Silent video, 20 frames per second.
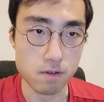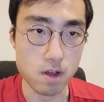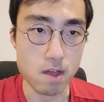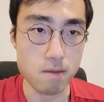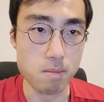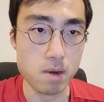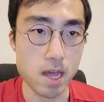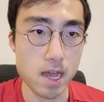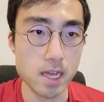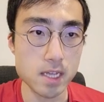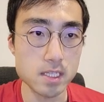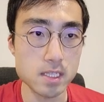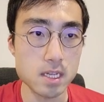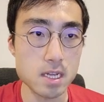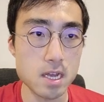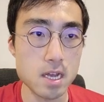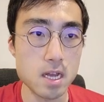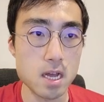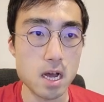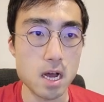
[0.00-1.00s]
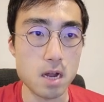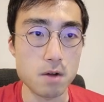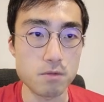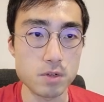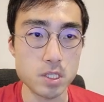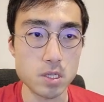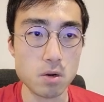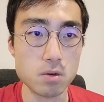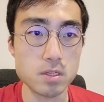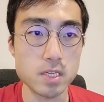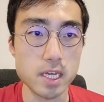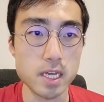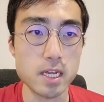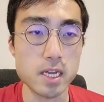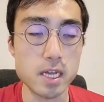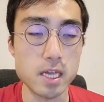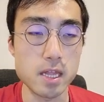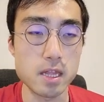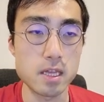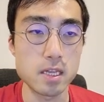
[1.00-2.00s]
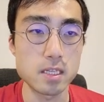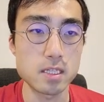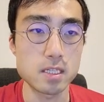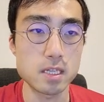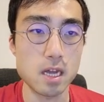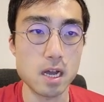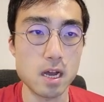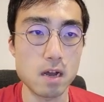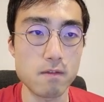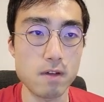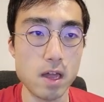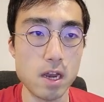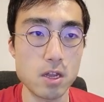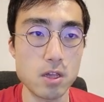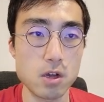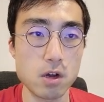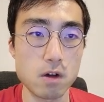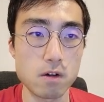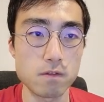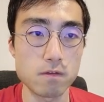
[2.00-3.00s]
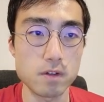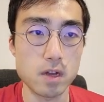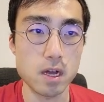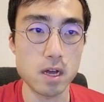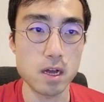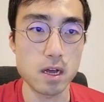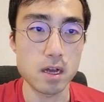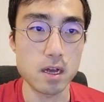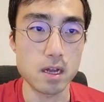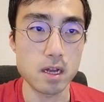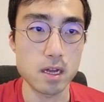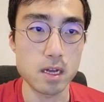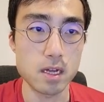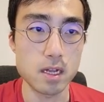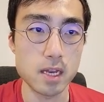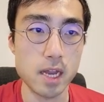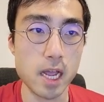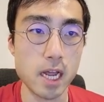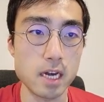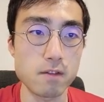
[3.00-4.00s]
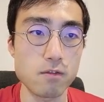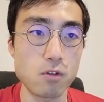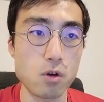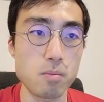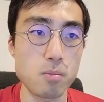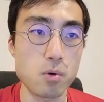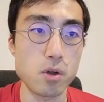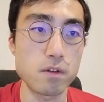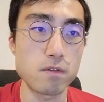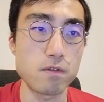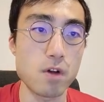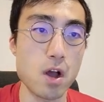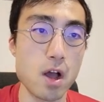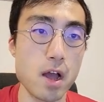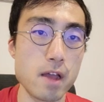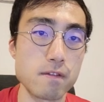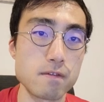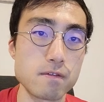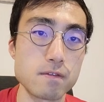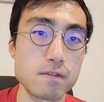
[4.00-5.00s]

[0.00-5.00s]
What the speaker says: five players, resulting in this value of negative 0.5.